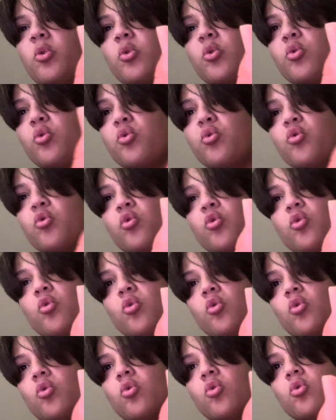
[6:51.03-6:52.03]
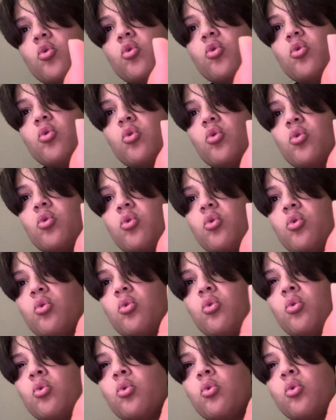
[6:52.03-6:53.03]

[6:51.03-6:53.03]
(silence)